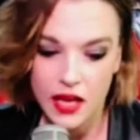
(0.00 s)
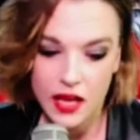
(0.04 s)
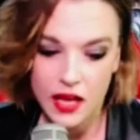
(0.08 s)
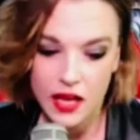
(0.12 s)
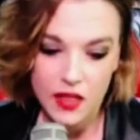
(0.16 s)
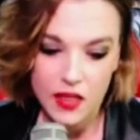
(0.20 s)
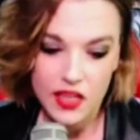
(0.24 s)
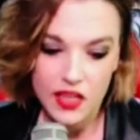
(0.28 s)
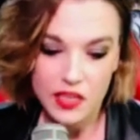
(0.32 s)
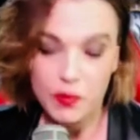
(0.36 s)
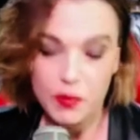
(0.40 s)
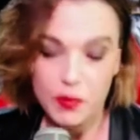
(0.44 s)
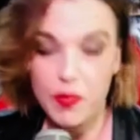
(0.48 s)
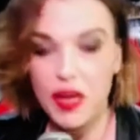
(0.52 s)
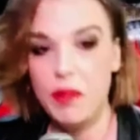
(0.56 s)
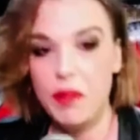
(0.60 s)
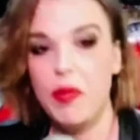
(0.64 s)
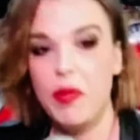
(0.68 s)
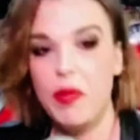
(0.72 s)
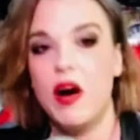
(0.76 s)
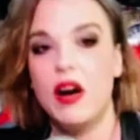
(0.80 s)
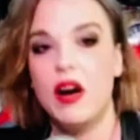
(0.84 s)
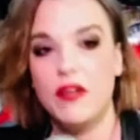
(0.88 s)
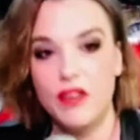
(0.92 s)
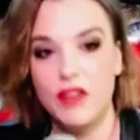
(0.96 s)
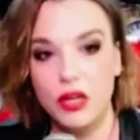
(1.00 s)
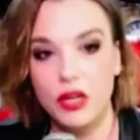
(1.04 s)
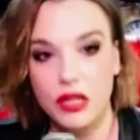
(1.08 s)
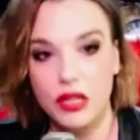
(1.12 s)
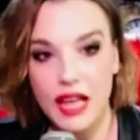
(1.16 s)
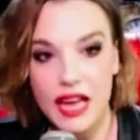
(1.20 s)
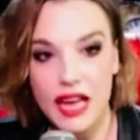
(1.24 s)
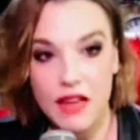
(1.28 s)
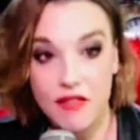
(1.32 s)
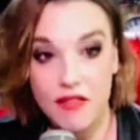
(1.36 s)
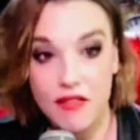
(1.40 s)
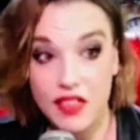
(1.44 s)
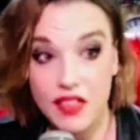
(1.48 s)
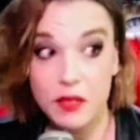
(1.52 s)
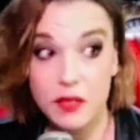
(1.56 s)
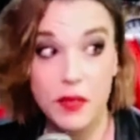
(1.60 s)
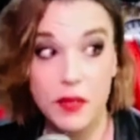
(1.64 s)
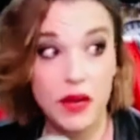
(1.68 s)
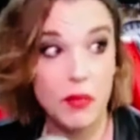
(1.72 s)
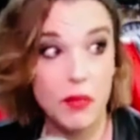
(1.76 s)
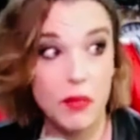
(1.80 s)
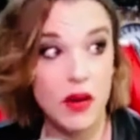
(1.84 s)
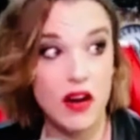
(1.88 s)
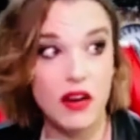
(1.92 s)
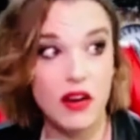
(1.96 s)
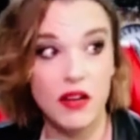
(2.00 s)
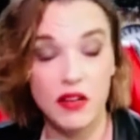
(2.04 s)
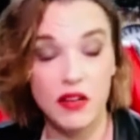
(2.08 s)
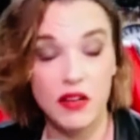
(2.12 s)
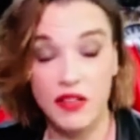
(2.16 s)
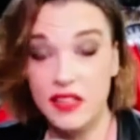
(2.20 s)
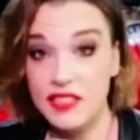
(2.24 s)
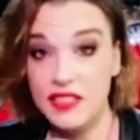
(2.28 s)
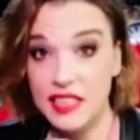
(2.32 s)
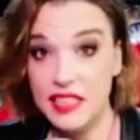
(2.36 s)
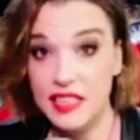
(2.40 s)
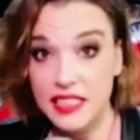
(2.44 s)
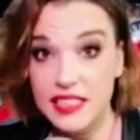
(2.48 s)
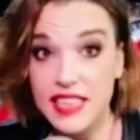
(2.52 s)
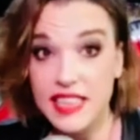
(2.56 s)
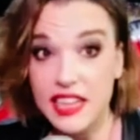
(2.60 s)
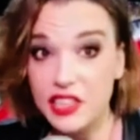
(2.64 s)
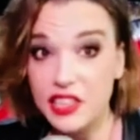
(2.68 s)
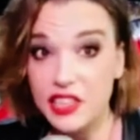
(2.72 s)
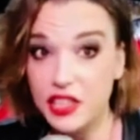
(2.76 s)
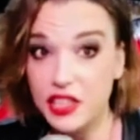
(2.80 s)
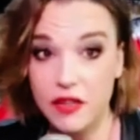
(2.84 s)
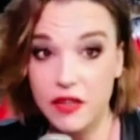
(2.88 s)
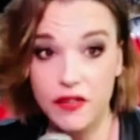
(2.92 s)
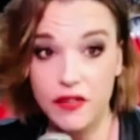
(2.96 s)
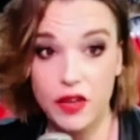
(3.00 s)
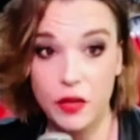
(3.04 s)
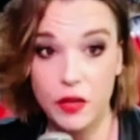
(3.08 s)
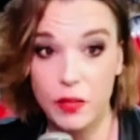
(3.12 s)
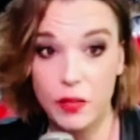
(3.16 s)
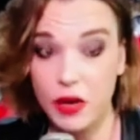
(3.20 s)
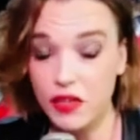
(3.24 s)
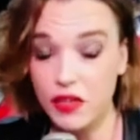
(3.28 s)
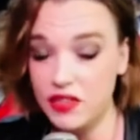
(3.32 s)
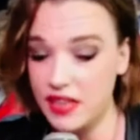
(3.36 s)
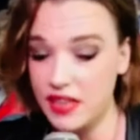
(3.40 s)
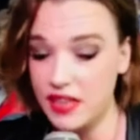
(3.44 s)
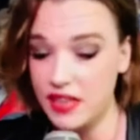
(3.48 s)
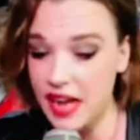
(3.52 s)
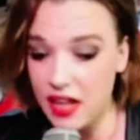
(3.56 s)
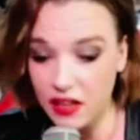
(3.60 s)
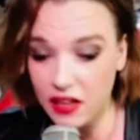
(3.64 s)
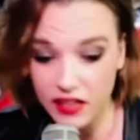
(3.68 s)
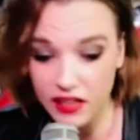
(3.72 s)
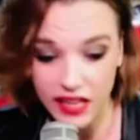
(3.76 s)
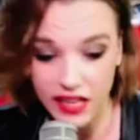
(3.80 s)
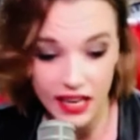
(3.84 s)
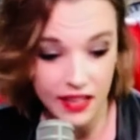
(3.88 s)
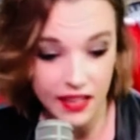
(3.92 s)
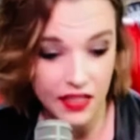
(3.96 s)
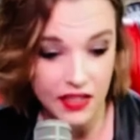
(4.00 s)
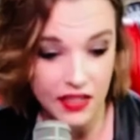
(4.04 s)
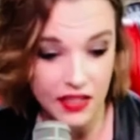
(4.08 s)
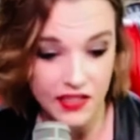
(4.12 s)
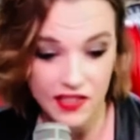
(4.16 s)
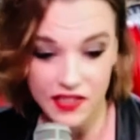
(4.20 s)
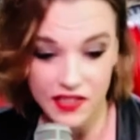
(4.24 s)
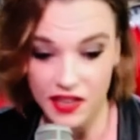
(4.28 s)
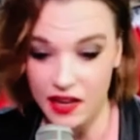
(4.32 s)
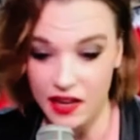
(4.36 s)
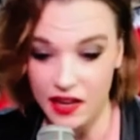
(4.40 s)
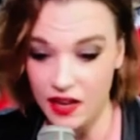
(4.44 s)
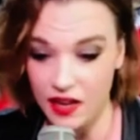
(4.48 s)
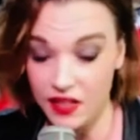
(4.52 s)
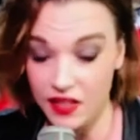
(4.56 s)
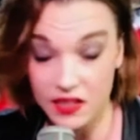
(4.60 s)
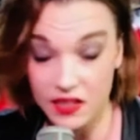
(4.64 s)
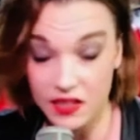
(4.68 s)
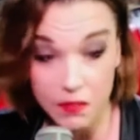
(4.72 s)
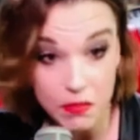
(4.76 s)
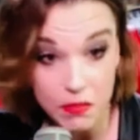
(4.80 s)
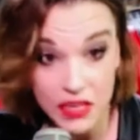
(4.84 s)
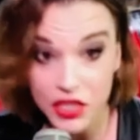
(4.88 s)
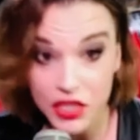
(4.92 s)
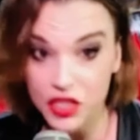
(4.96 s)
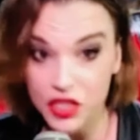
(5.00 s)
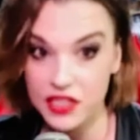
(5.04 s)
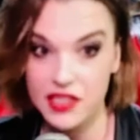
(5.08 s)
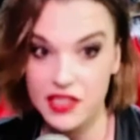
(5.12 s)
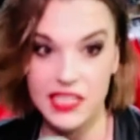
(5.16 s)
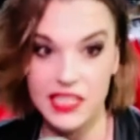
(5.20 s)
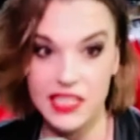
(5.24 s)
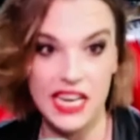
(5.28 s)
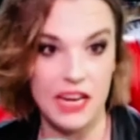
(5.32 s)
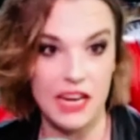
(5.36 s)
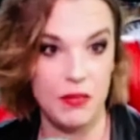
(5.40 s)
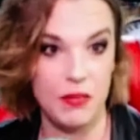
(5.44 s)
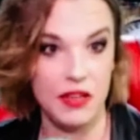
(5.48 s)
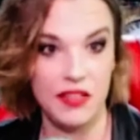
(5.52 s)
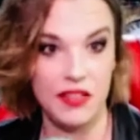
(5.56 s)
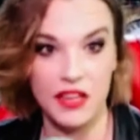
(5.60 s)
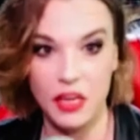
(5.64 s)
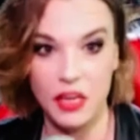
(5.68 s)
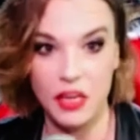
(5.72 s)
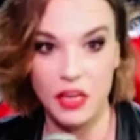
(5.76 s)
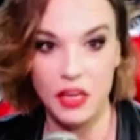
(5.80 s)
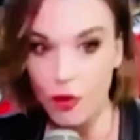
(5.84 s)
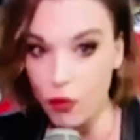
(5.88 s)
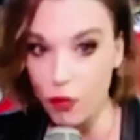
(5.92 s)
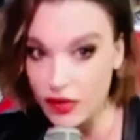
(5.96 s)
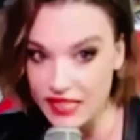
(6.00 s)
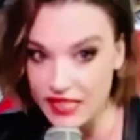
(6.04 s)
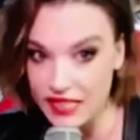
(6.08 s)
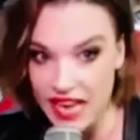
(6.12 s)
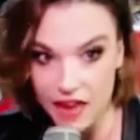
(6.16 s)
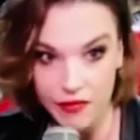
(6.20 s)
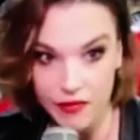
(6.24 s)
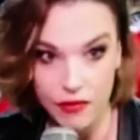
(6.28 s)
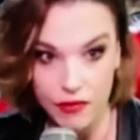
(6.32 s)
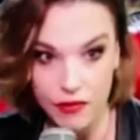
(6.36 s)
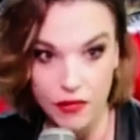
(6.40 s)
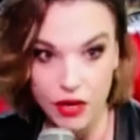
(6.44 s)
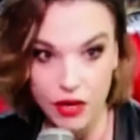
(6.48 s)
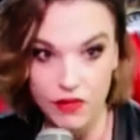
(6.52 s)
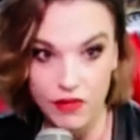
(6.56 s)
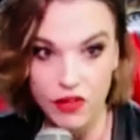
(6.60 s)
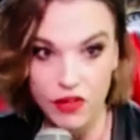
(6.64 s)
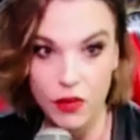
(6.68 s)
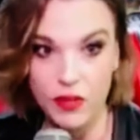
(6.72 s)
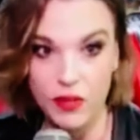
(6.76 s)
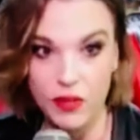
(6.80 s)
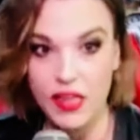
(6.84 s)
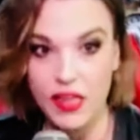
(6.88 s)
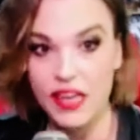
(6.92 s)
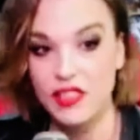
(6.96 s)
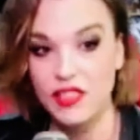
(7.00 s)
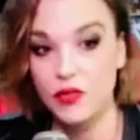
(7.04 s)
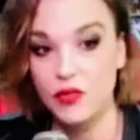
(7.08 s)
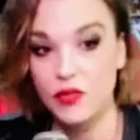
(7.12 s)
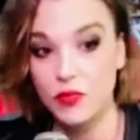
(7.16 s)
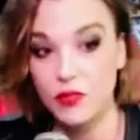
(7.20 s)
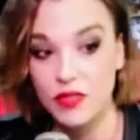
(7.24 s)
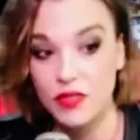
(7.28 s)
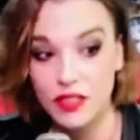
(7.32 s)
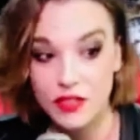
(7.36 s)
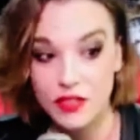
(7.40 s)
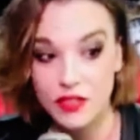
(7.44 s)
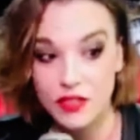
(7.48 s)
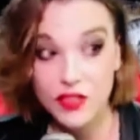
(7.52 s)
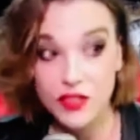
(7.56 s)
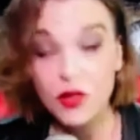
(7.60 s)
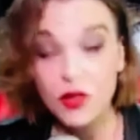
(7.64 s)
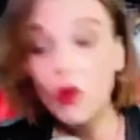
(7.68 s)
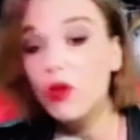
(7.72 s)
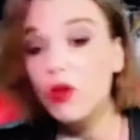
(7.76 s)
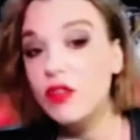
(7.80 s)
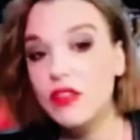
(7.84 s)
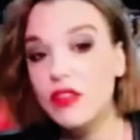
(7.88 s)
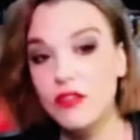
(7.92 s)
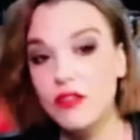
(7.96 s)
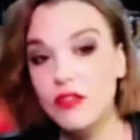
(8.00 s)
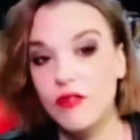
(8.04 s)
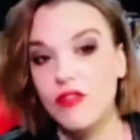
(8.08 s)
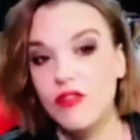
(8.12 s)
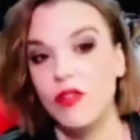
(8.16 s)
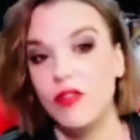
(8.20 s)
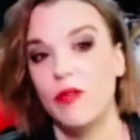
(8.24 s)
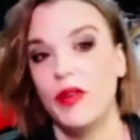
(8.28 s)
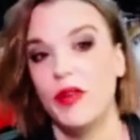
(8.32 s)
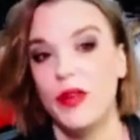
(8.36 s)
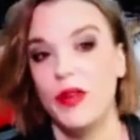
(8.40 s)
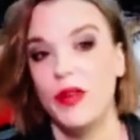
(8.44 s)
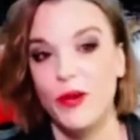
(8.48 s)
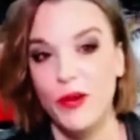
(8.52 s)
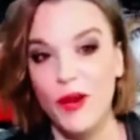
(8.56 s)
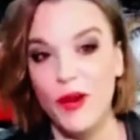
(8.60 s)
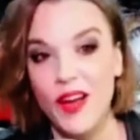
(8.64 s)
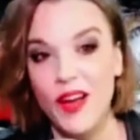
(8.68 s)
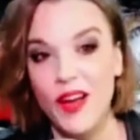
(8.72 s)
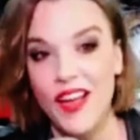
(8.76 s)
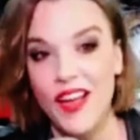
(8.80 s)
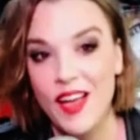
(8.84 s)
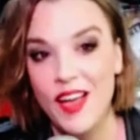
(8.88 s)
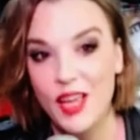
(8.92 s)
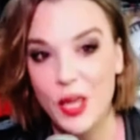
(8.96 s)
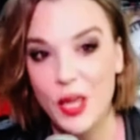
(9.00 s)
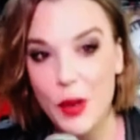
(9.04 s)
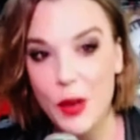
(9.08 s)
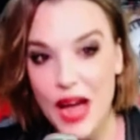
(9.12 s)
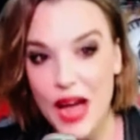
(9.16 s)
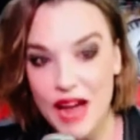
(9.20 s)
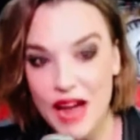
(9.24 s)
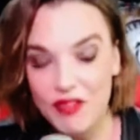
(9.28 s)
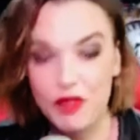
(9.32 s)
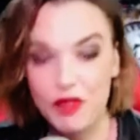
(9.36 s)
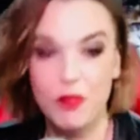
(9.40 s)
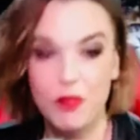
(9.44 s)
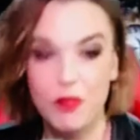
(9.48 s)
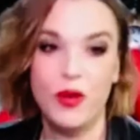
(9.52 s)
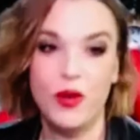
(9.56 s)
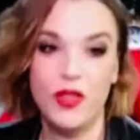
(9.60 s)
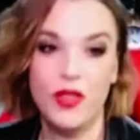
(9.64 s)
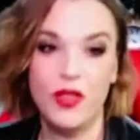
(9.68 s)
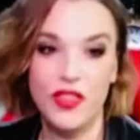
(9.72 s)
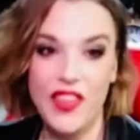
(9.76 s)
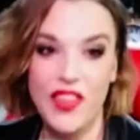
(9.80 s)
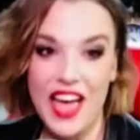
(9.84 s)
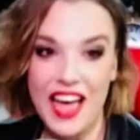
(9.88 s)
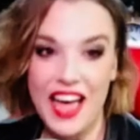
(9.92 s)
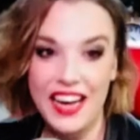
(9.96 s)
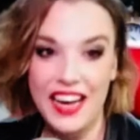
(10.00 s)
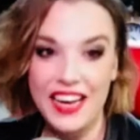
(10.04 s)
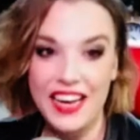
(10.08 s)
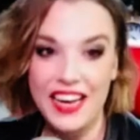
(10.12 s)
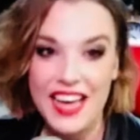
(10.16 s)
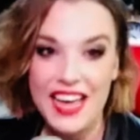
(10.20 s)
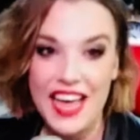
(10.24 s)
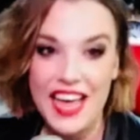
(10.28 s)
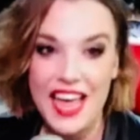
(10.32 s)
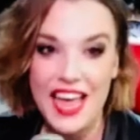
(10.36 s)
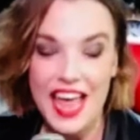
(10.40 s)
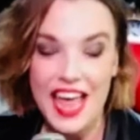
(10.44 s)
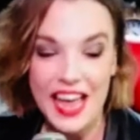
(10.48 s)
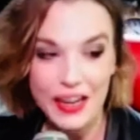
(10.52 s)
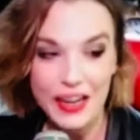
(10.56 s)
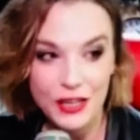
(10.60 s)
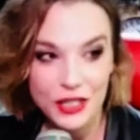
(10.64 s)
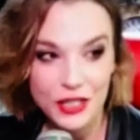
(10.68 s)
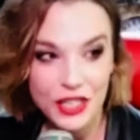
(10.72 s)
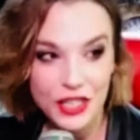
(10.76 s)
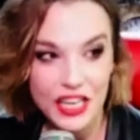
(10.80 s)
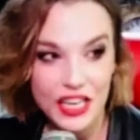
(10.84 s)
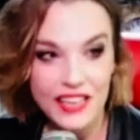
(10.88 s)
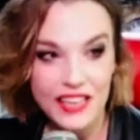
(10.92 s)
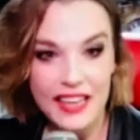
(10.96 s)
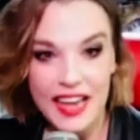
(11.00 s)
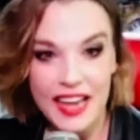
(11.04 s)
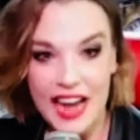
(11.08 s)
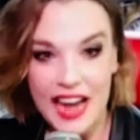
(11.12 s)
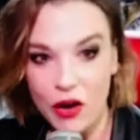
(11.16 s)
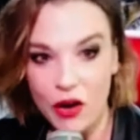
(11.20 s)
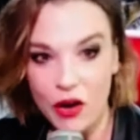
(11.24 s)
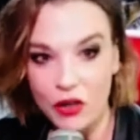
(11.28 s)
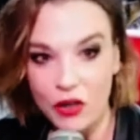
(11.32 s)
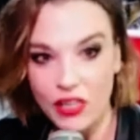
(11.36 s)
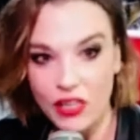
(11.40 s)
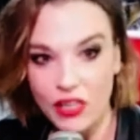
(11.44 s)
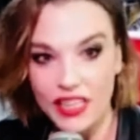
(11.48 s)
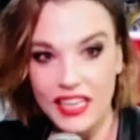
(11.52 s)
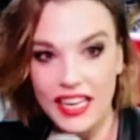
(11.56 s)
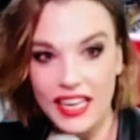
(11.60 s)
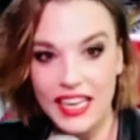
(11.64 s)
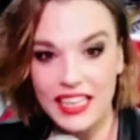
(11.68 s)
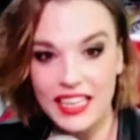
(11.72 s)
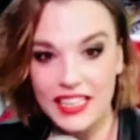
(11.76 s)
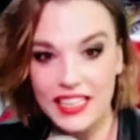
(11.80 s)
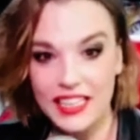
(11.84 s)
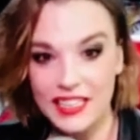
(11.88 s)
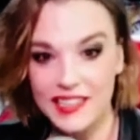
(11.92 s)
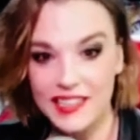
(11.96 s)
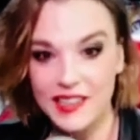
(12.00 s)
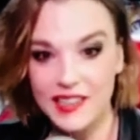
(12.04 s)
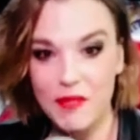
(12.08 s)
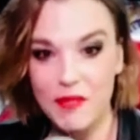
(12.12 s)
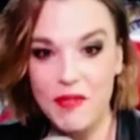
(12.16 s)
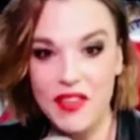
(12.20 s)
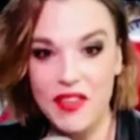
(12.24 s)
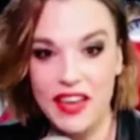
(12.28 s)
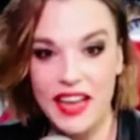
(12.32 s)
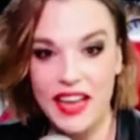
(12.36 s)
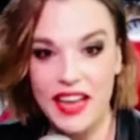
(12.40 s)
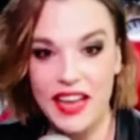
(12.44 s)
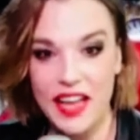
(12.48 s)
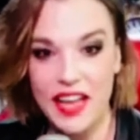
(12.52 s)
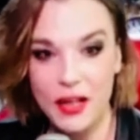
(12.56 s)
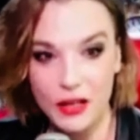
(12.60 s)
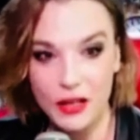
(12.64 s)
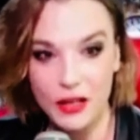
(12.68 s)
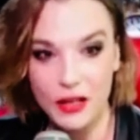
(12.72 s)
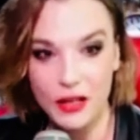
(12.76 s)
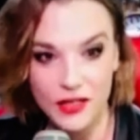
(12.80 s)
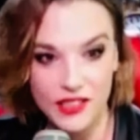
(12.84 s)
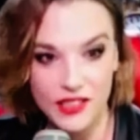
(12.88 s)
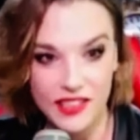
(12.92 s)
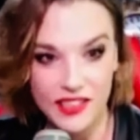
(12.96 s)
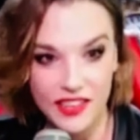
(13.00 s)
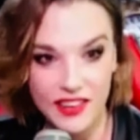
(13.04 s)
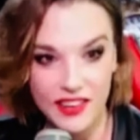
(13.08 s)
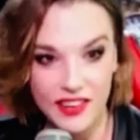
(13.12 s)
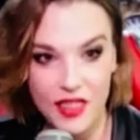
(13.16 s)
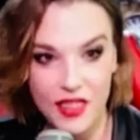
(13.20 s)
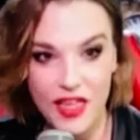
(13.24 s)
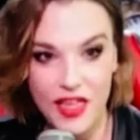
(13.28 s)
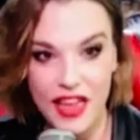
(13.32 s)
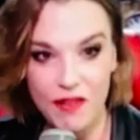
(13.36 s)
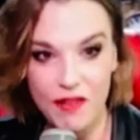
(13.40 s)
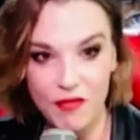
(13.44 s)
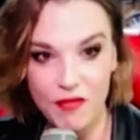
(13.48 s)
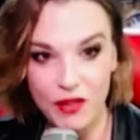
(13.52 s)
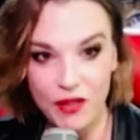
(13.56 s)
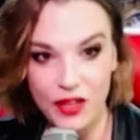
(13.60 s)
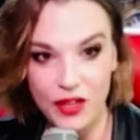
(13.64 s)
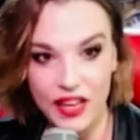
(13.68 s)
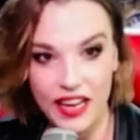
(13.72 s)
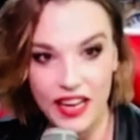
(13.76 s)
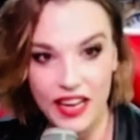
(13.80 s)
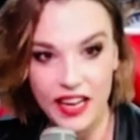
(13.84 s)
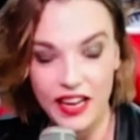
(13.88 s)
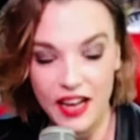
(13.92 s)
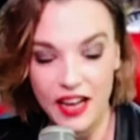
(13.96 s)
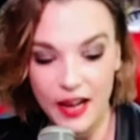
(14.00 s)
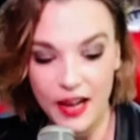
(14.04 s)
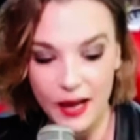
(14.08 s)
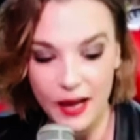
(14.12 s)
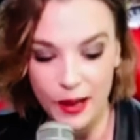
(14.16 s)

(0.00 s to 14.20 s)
this big part of your life and this extension of your personality, this mission statement that you always have in front of you, and that is stolen from you, you have to put that energy and that outlet into something else. And thankfully,